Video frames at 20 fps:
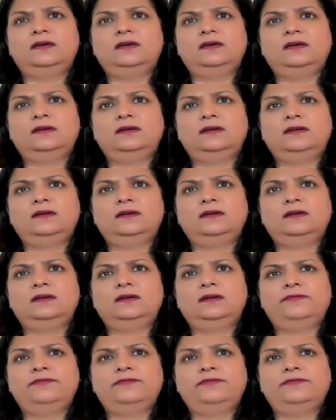Tech
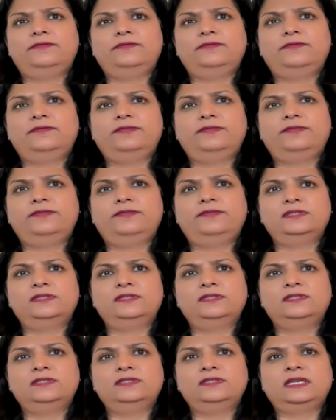Mahindra, for
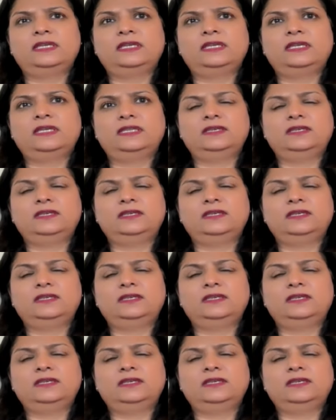TCS.